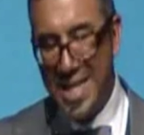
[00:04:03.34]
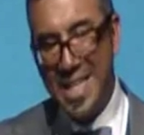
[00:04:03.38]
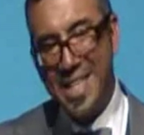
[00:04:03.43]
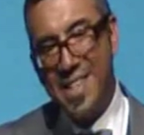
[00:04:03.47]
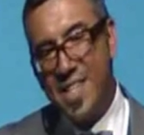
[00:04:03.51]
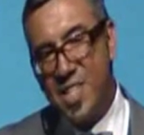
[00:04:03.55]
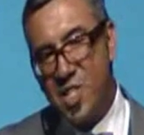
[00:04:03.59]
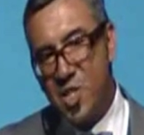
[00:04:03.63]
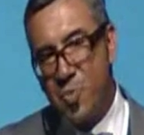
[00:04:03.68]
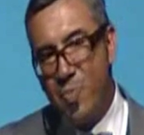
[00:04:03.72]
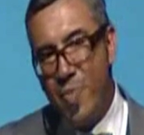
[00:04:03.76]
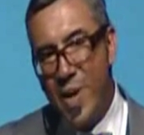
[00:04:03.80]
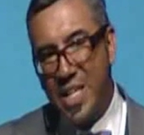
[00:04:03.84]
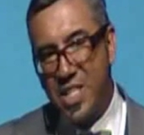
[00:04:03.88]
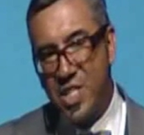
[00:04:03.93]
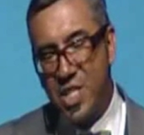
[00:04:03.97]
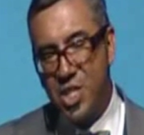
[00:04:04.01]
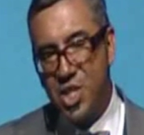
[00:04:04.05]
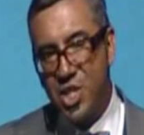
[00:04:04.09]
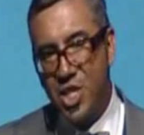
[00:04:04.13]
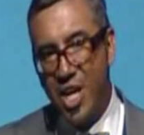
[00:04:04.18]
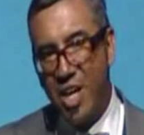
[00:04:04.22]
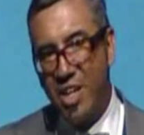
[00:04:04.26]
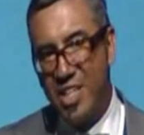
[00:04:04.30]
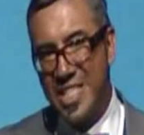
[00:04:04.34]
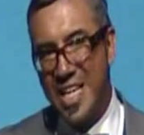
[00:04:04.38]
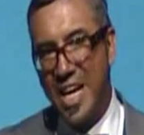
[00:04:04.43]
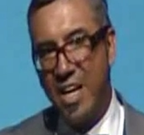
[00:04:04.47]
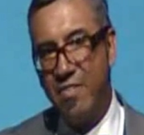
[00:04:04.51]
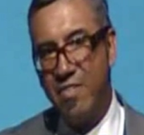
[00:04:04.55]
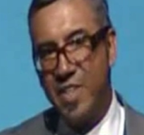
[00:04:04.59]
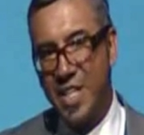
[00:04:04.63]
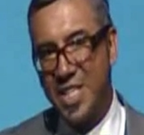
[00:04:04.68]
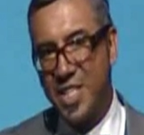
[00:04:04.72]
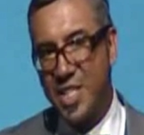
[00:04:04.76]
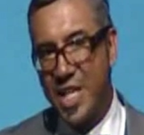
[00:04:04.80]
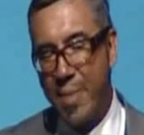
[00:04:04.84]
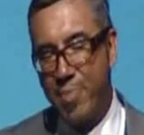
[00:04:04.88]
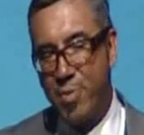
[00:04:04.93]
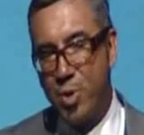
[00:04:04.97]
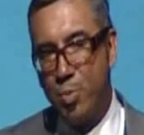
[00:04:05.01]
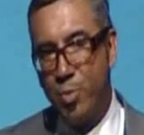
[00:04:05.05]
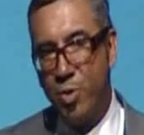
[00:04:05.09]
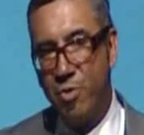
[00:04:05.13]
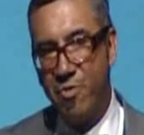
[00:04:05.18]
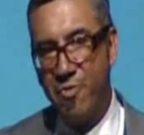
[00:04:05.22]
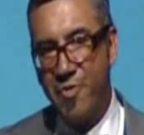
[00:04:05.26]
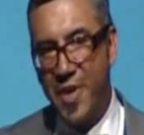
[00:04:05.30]
This message of
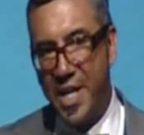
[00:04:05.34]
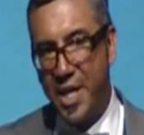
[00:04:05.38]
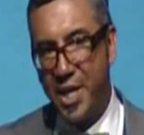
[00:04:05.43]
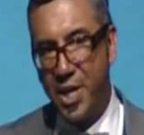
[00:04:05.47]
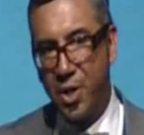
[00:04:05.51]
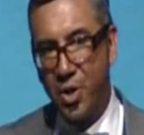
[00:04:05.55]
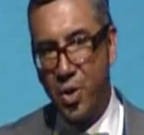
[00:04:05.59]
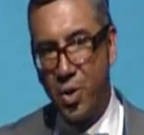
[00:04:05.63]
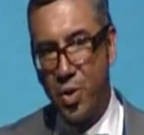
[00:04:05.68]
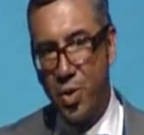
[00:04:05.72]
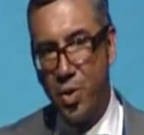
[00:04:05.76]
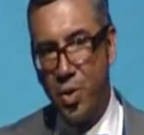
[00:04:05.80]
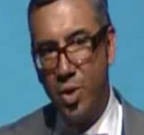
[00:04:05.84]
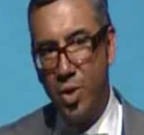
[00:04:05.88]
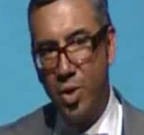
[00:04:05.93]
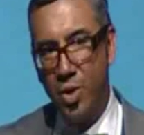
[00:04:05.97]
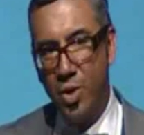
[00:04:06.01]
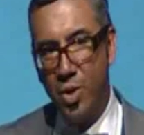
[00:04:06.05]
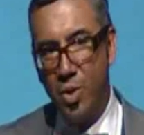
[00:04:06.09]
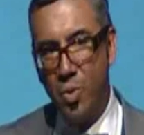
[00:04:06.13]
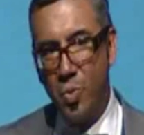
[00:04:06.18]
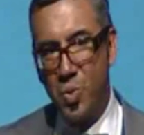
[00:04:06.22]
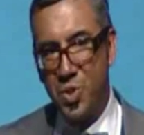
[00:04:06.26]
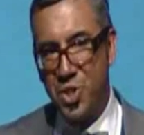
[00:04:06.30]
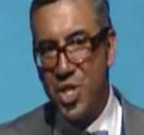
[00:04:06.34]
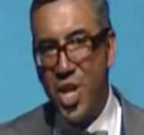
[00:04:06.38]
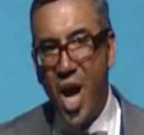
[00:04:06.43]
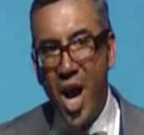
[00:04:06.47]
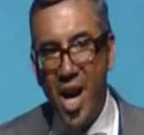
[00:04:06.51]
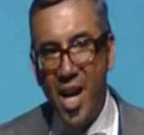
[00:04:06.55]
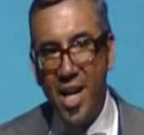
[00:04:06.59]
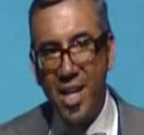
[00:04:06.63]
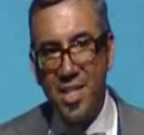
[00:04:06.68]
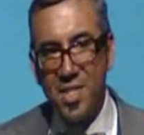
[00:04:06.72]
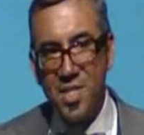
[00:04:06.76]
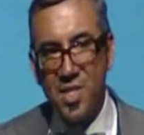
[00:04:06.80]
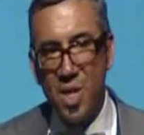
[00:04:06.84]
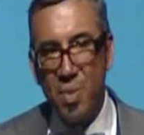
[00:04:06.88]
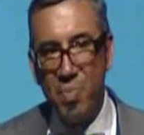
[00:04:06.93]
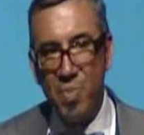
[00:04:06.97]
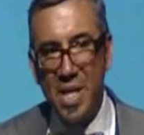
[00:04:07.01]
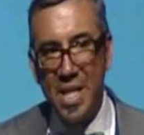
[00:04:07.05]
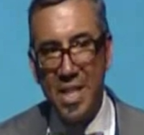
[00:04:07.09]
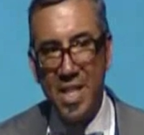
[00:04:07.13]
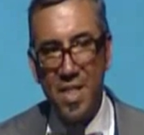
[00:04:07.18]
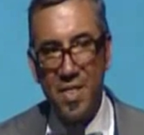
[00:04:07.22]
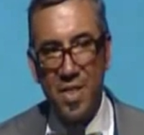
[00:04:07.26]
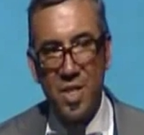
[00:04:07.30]
acceptable failure was not
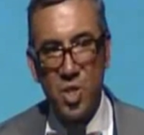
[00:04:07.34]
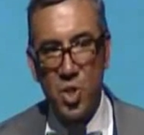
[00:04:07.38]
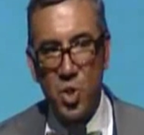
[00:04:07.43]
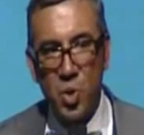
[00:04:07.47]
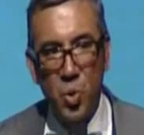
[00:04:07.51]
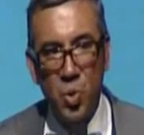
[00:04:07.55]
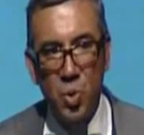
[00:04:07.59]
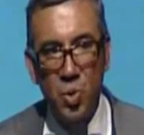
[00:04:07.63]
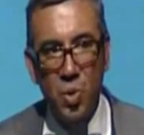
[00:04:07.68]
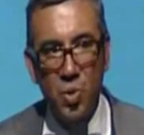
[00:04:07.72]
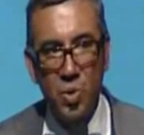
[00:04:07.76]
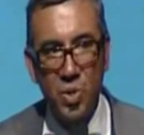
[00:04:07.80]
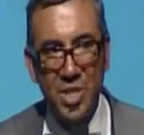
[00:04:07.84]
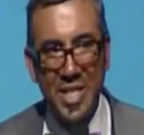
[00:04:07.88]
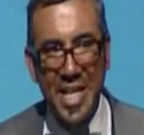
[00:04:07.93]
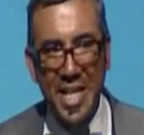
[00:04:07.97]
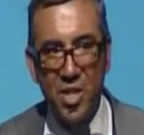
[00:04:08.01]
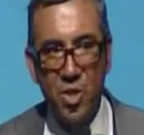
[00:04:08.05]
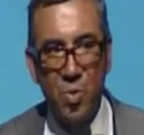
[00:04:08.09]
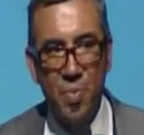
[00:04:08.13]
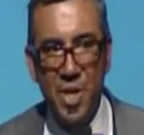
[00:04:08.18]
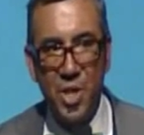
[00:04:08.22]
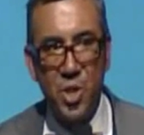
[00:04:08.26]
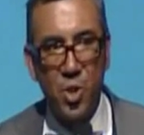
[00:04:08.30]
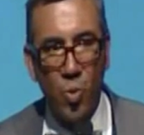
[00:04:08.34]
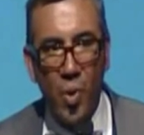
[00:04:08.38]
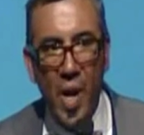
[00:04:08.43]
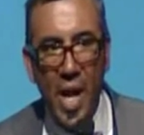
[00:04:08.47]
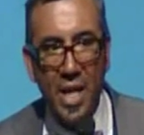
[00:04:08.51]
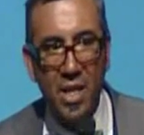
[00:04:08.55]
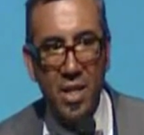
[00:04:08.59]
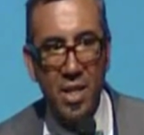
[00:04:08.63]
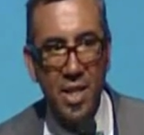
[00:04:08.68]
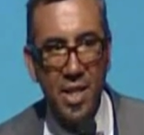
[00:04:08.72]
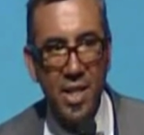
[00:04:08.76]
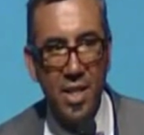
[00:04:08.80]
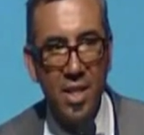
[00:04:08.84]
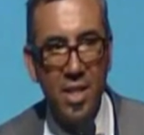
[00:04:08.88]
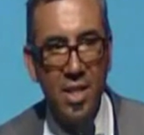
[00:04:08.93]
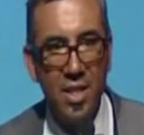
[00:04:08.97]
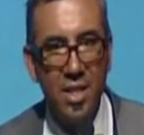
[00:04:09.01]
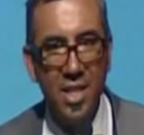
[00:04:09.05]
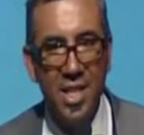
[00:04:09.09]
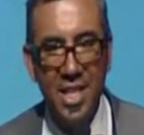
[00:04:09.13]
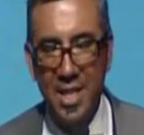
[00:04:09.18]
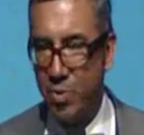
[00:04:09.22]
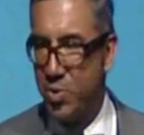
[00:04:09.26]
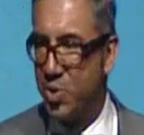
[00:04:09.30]
something that the school said to me directly.
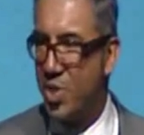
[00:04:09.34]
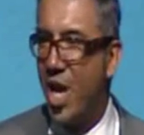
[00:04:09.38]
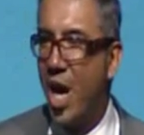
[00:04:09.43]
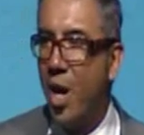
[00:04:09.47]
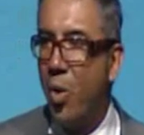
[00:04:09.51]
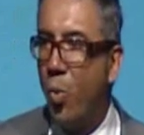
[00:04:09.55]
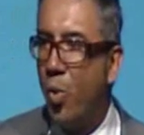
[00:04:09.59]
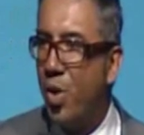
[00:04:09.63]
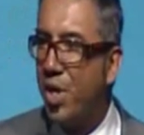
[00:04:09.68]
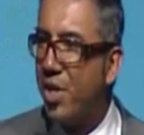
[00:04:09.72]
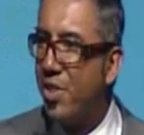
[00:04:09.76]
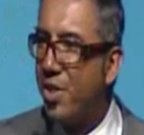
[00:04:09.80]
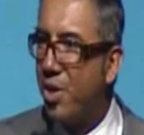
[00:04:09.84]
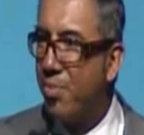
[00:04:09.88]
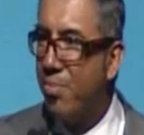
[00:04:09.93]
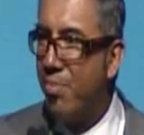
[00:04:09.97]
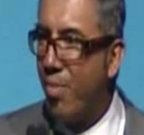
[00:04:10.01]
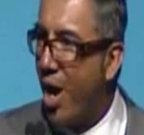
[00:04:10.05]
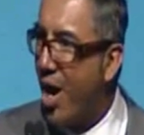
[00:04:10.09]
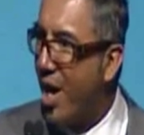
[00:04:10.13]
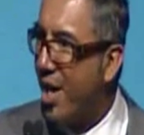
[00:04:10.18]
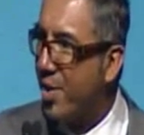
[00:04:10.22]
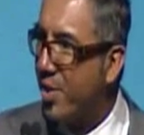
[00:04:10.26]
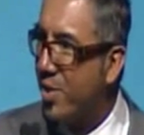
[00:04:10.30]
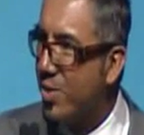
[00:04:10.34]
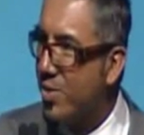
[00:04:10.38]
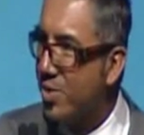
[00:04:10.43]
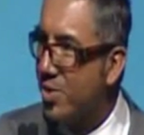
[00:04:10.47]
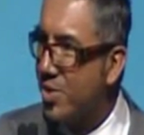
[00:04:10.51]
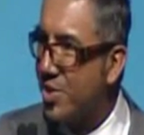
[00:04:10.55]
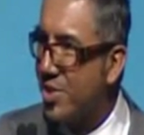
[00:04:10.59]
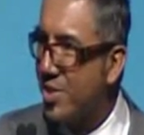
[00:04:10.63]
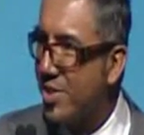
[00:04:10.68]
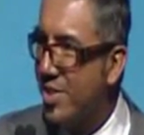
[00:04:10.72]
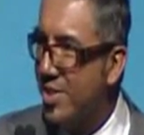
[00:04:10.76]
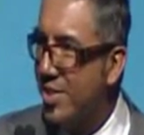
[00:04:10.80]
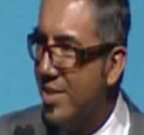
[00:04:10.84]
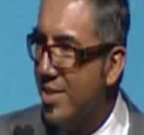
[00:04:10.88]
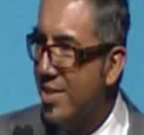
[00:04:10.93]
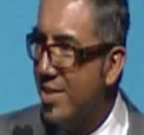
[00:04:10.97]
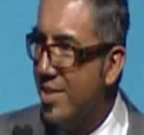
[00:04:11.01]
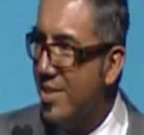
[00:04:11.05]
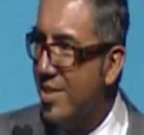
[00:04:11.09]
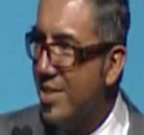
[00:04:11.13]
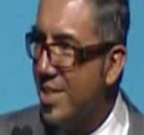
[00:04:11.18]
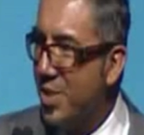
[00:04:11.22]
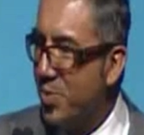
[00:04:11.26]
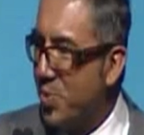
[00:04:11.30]
It was not one of their mottos.
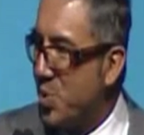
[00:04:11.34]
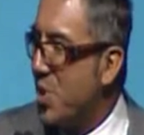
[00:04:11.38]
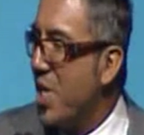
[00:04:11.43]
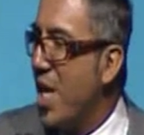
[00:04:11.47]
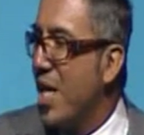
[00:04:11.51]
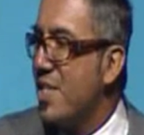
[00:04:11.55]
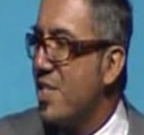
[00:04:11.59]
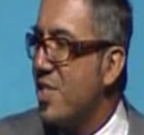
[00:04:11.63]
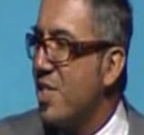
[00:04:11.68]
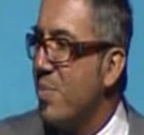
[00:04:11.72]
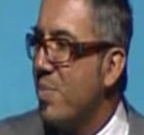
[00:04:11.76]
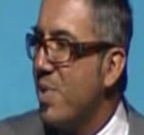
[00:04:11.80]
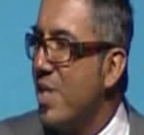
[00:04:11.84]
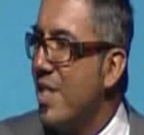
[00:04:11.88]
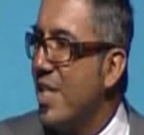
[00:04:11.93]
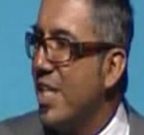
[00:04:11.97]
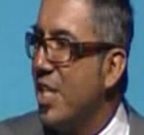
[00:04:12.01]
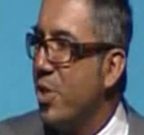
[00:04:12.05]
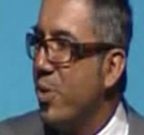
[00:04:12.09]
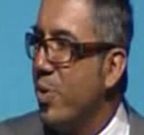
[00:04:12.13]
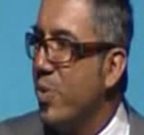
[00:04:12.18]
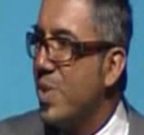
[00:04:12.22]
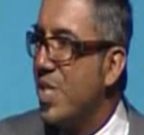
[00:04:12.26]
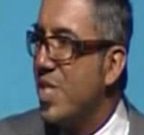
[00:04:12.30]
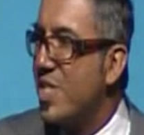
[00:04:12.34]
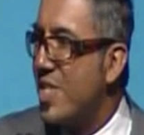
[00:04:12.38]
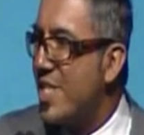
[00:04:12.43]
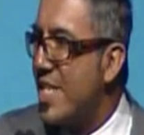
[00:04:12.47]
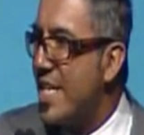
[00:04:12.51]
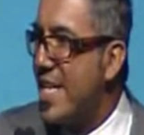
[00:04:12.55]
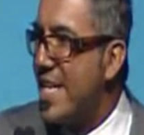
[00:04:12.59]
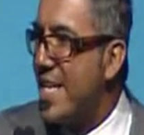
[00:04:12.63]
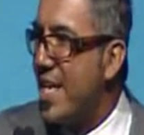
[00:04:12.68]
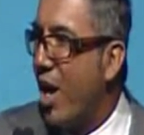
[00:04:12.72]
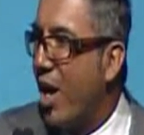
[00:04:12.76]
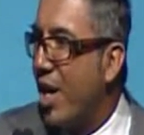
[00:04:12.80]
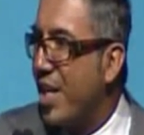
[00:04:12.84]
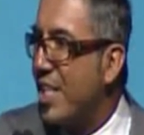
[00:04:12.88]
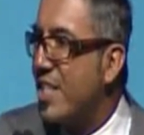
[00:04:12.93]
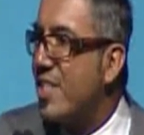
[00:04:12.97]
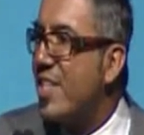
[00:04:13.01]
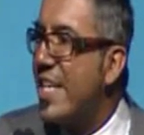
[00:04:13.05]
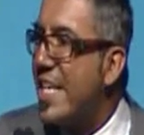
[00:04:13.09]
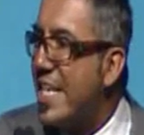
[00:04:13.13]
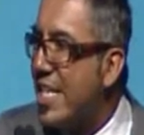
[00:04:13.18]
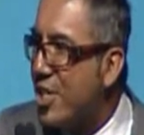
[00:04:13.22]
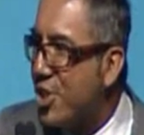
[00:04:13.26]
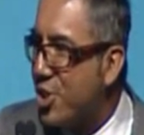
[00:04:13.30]
It was not something that you would see on a
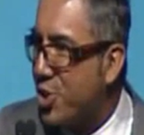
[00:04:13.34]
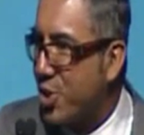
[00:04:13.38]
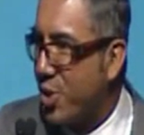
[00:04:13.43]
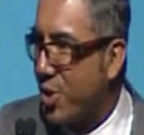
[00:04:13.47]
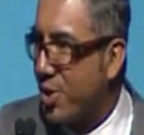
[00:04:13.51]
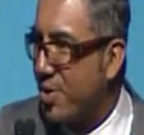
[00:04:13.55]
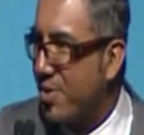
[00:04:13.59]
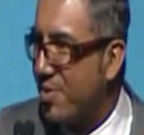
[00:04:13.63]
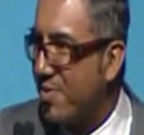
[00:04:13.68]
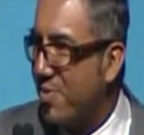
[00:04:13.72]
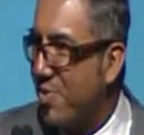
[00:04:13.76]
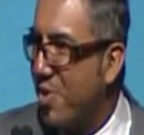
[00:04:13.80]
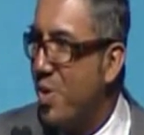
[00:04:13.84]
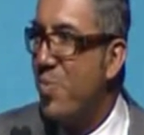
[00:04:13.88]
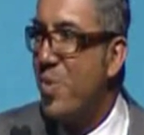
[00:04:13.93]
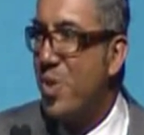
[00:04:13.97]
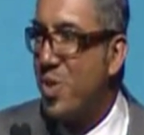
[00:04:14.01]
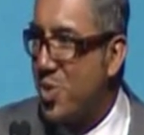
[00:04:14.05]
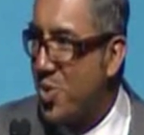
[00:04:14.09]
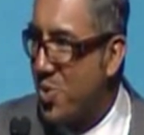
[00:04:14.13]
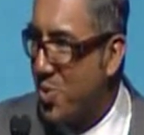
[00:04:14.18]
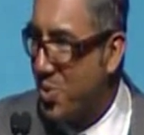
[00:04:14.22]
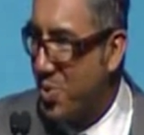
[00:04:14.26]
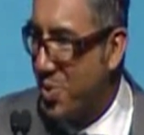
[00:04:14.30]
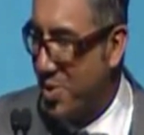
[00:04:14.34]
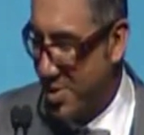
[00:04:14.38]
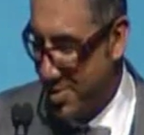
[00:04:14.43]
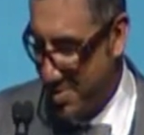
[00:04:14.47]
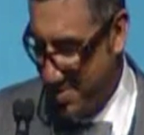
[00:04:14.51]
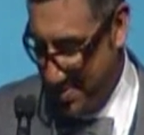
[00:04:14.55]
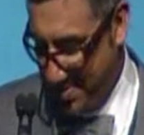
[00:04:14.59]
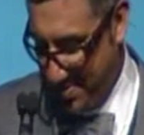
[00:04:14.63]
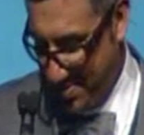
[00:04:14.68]
t-shirt from the school.